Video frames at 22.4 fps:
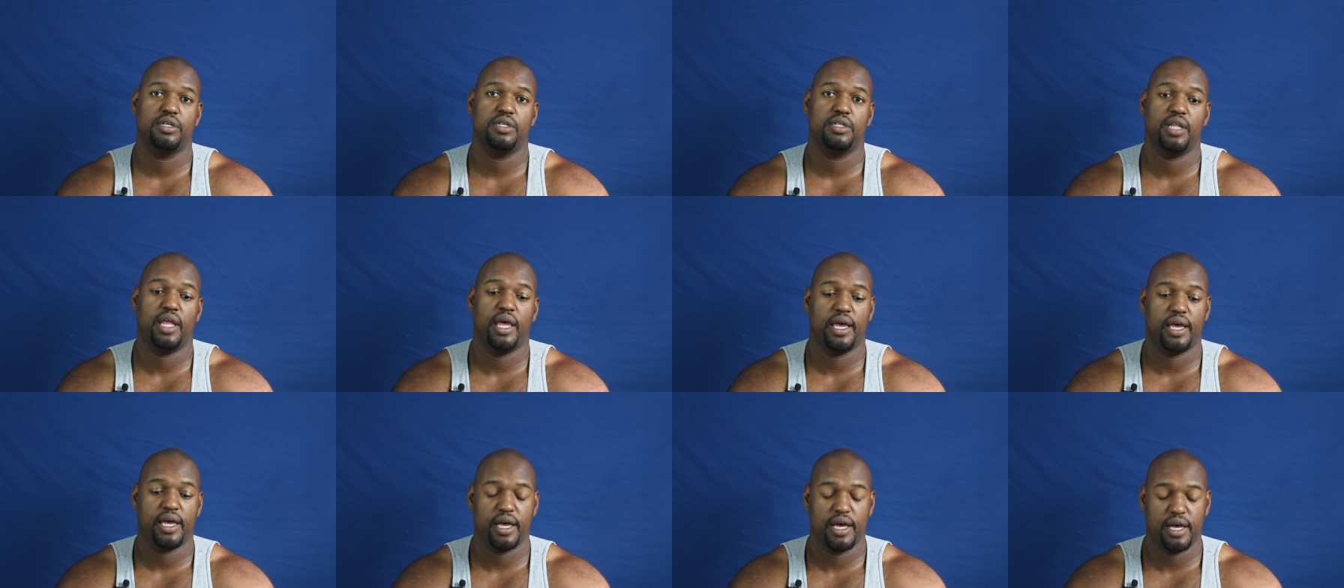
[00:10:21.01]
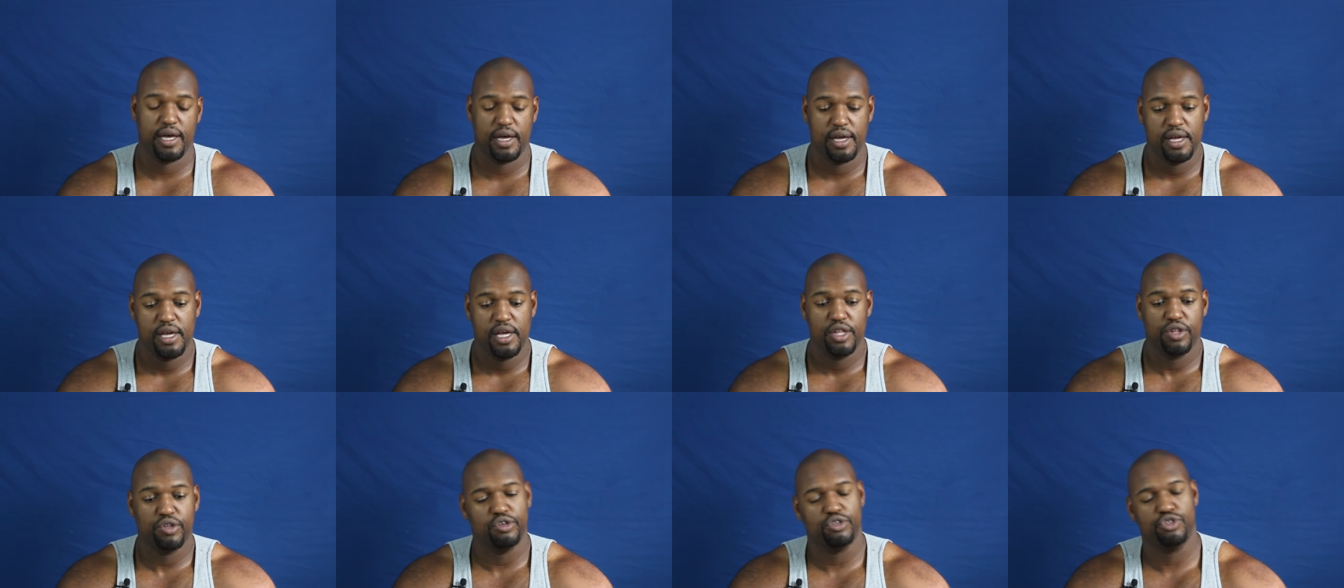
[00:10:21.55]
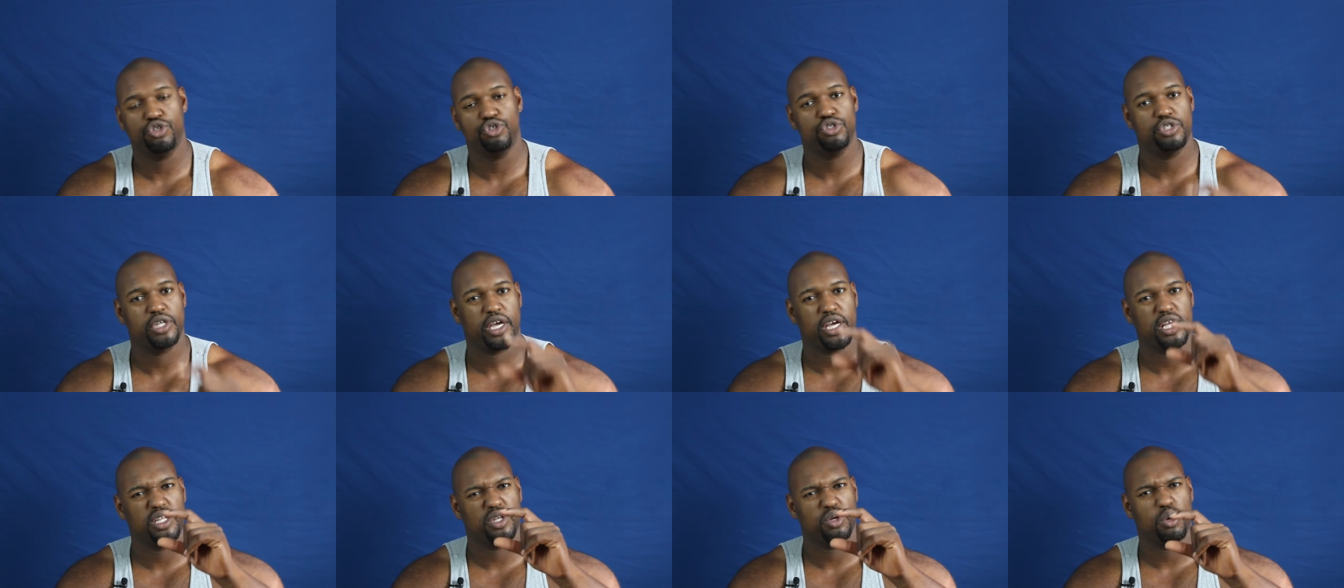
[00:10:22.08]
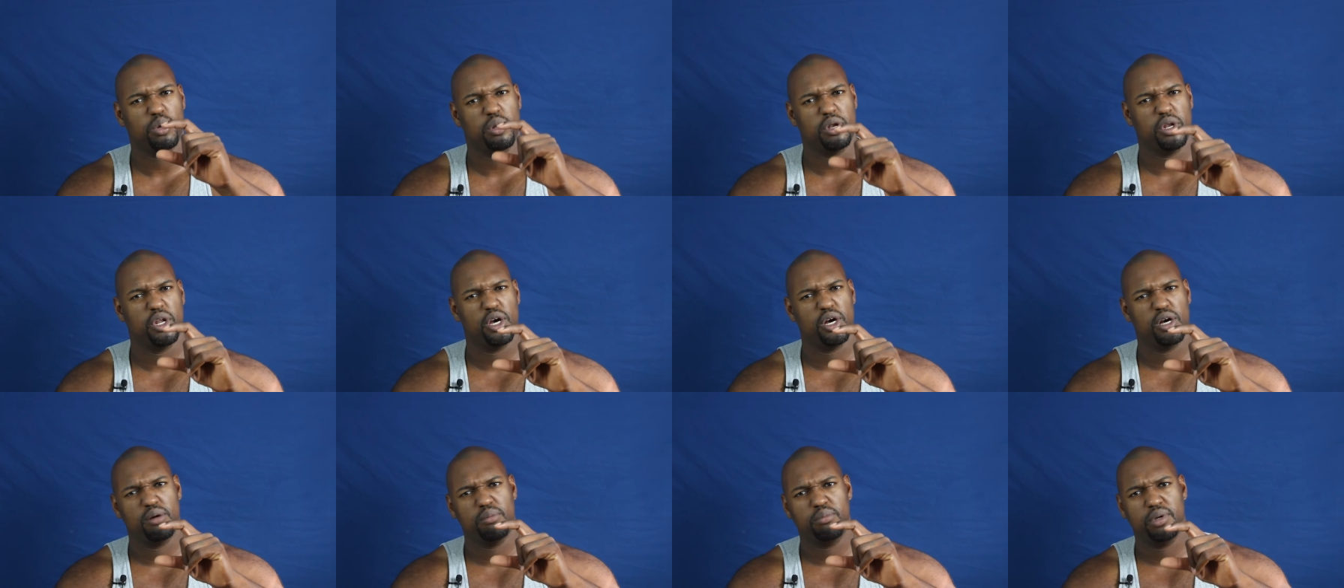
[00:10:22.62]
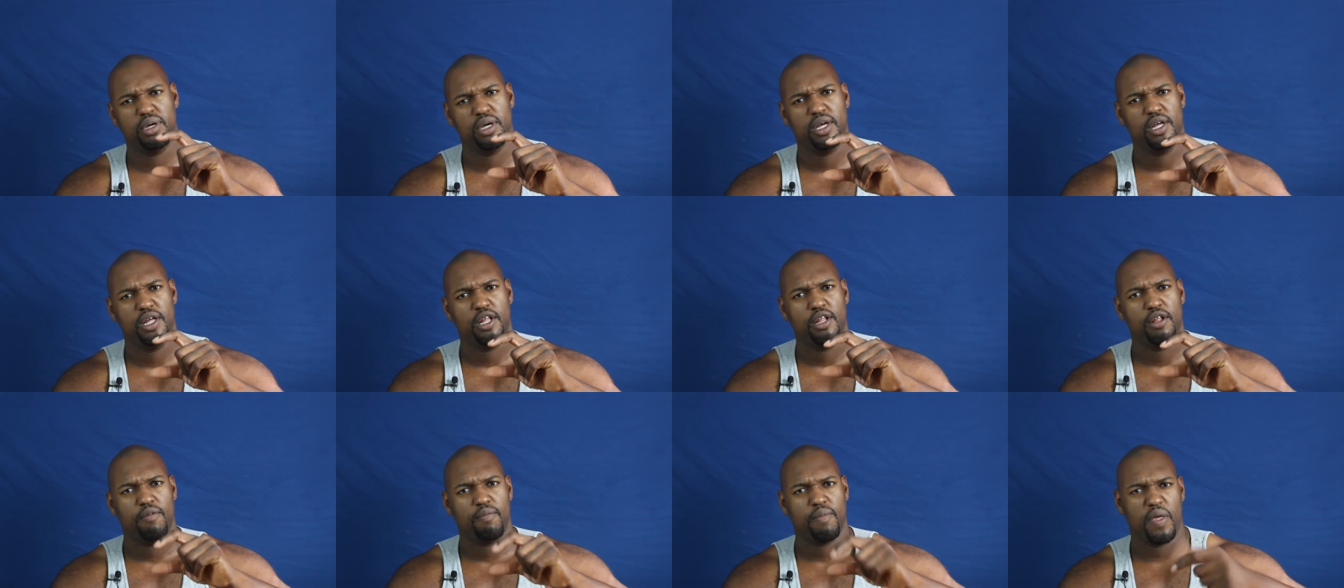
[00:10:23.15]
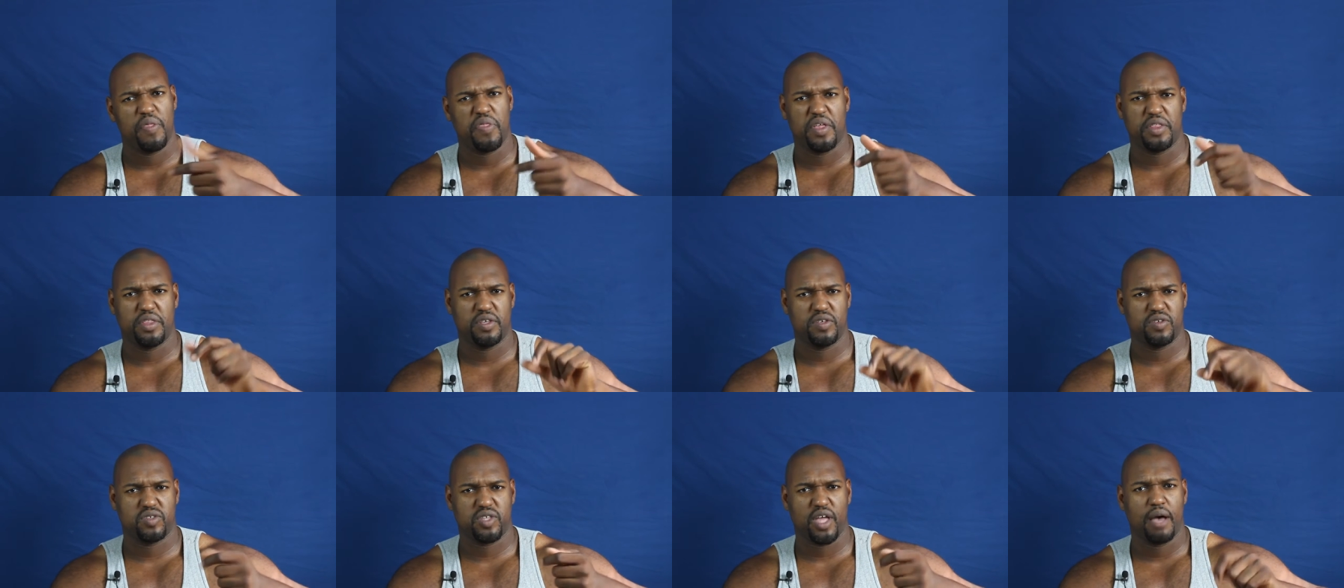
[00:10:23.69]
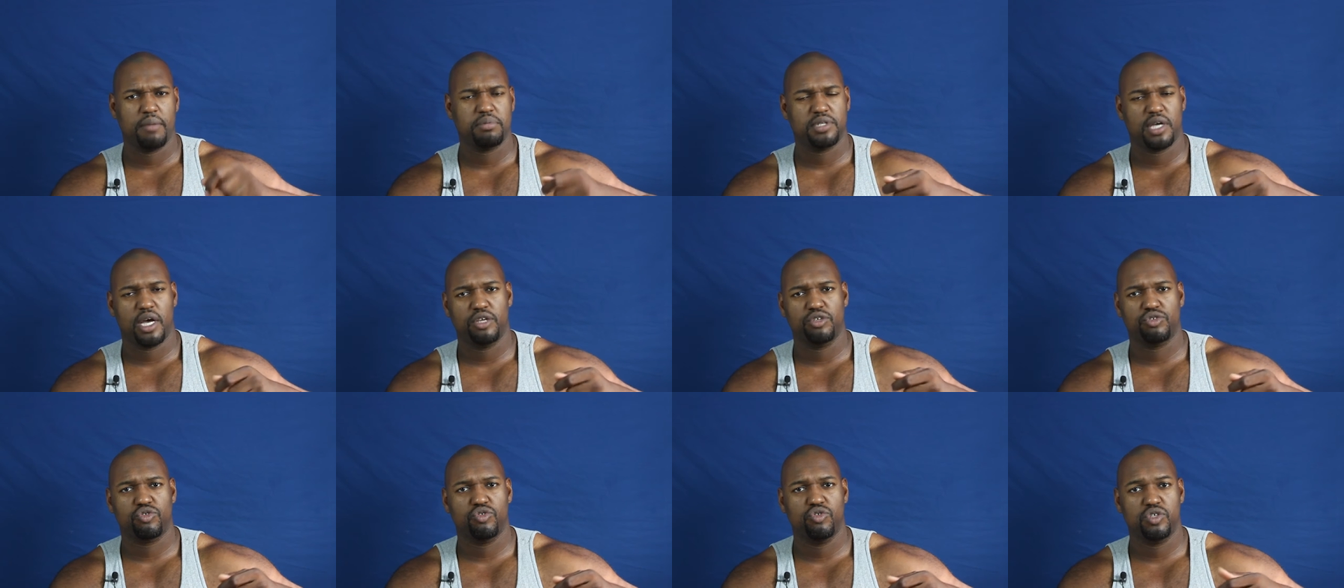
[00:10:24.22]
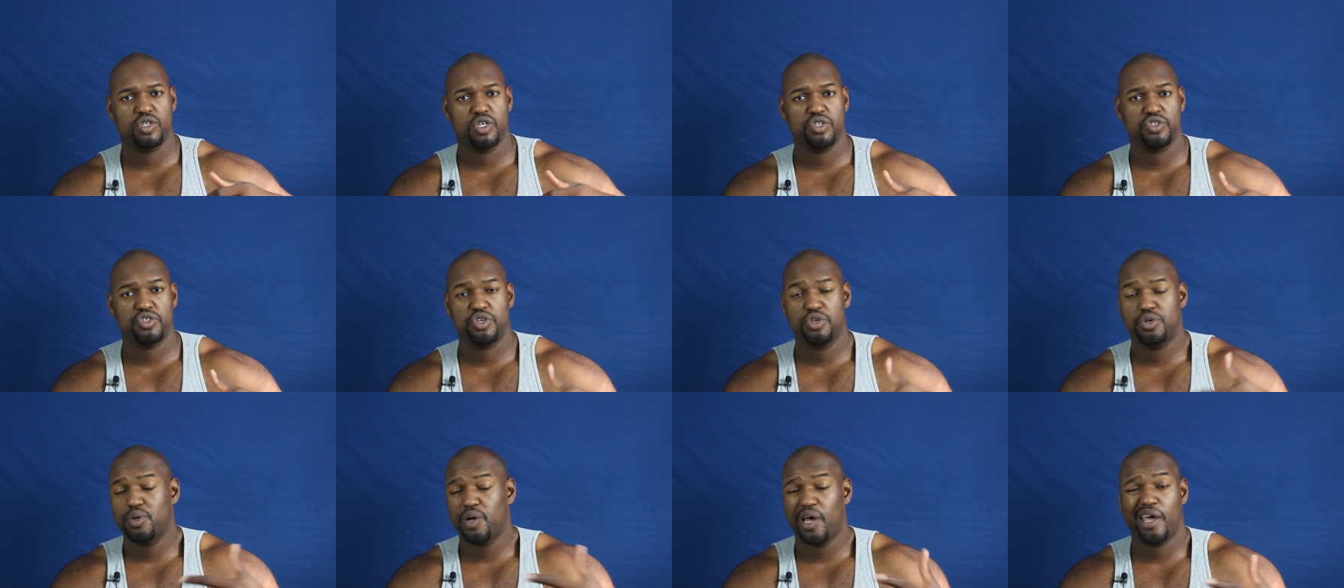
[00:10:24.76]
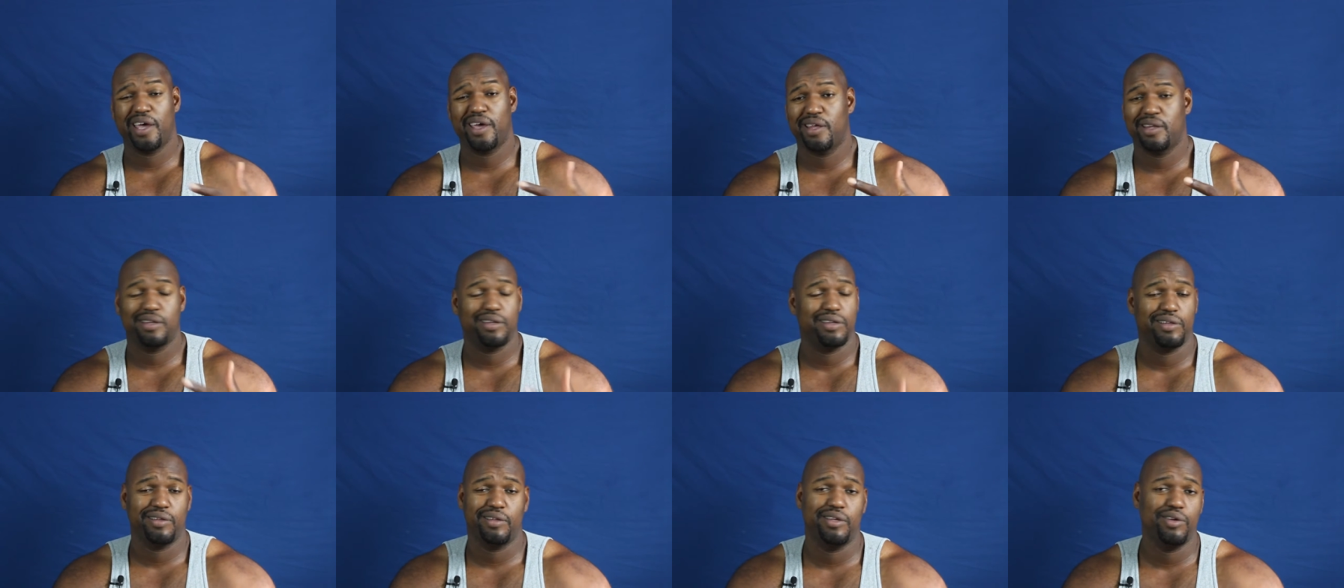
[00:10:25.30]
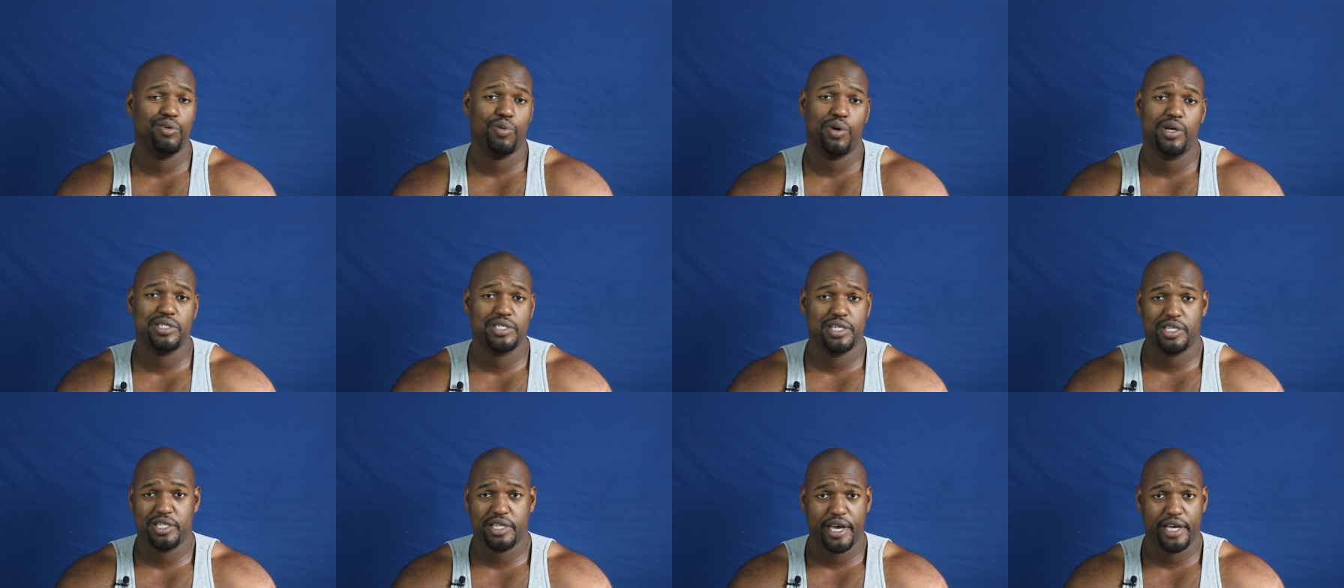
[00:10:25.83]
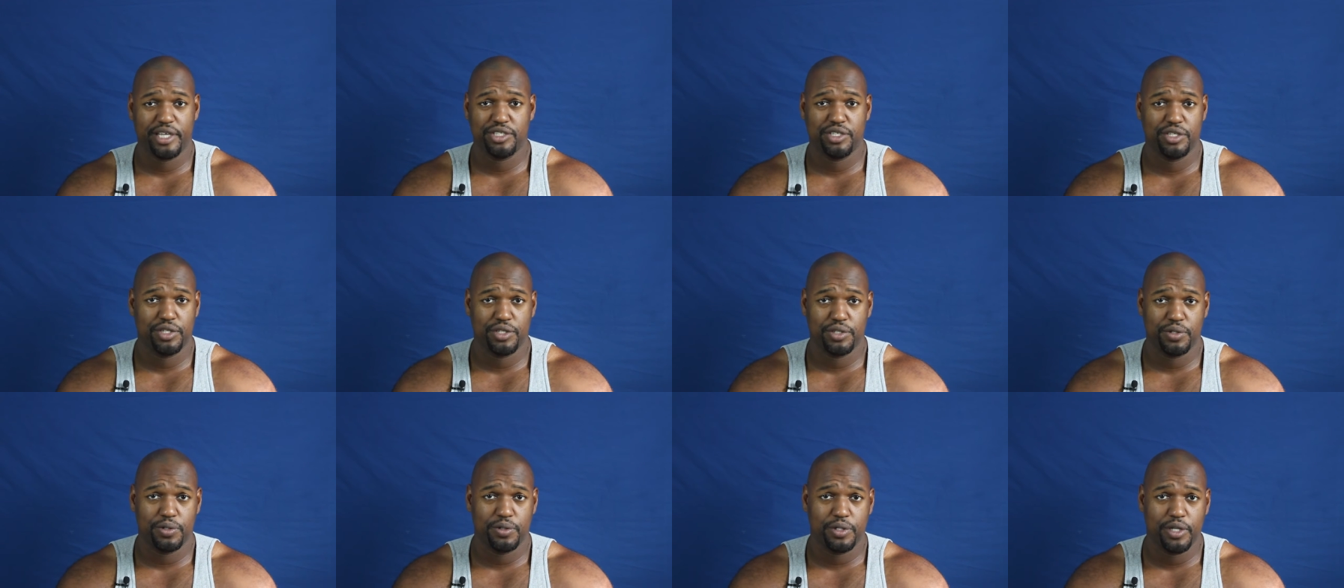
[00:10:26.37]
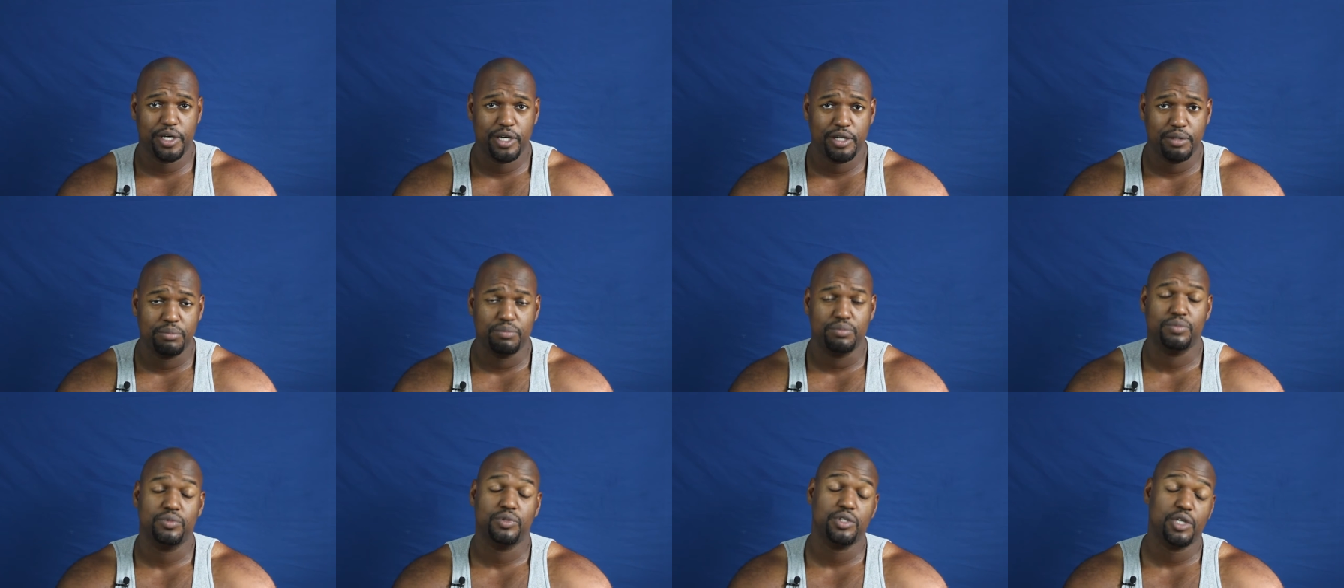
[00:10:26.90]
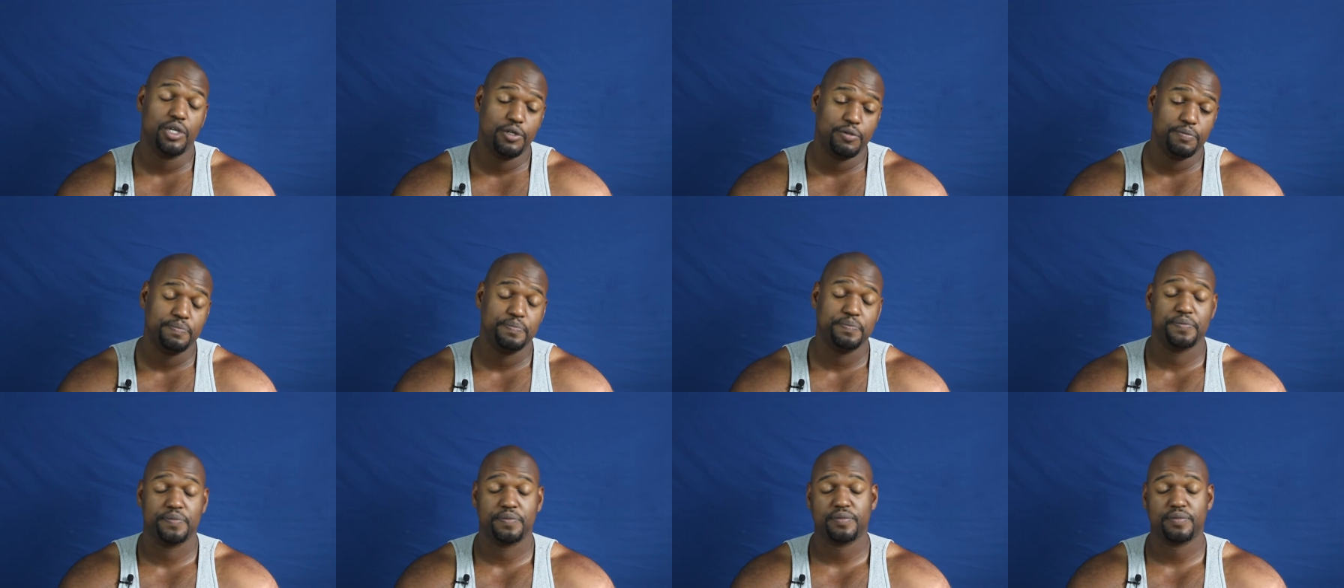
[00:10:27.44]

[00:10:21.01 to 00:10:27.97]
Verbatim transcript: Like there's usually like a little nub that the stop sign screws into, and it wasn't attached to the little nub. So